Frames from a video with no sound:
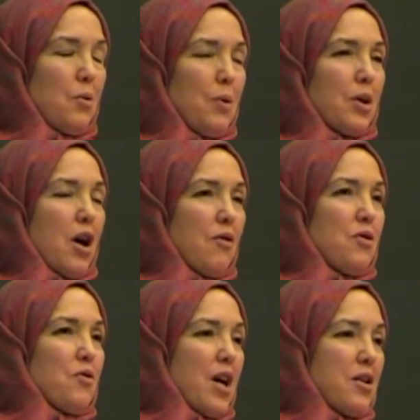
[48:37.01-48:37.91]
would
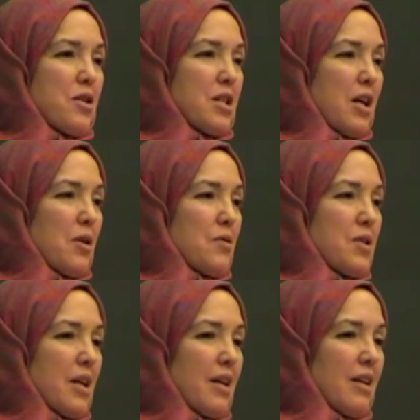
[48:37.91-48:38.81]
often find
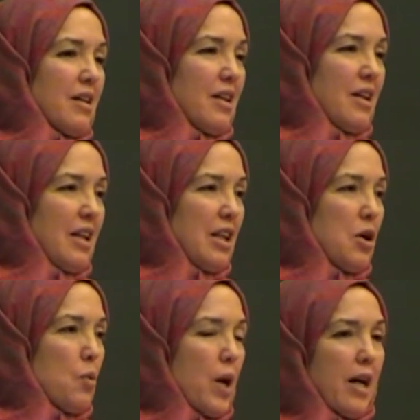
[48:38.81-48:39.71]
ourselves in
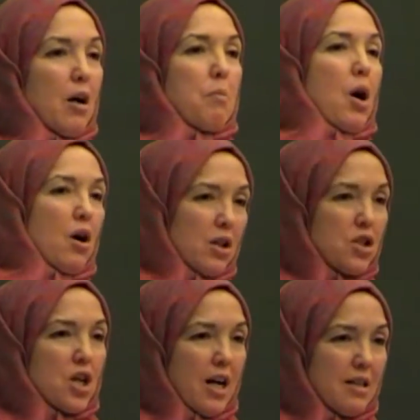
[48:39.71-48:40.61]
a way
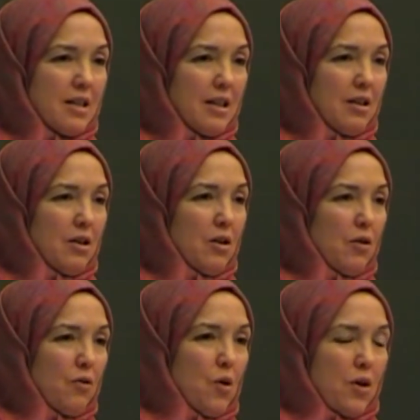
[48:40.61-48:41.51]
apologizing
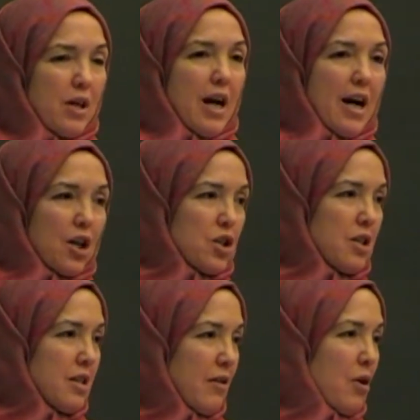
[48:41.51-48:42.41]
for the
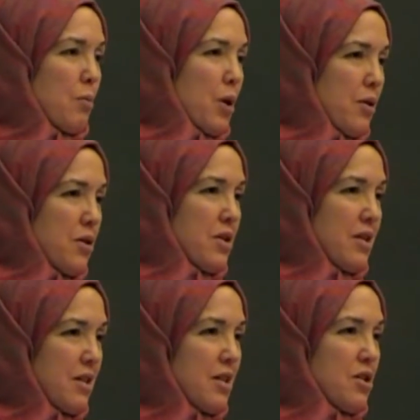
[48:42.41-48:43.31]
actions of our brothers
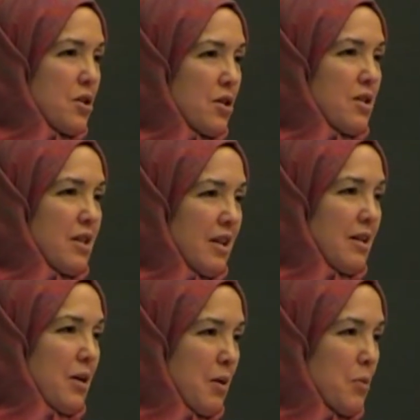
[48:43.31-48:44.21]
and sisters in